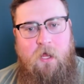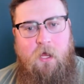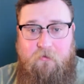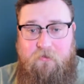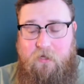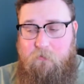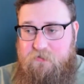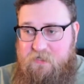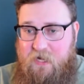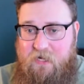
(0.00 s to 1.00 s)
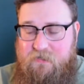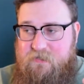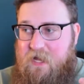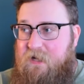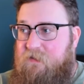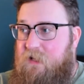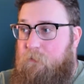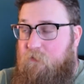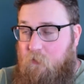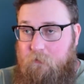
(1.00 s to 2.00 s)
The other thing I will say is that
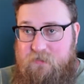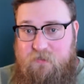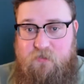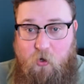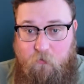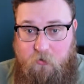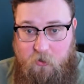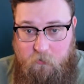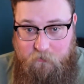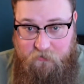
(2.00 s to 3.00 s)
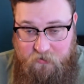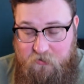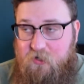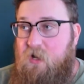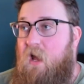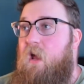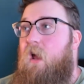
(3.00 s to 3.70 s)
the performances overall were really good.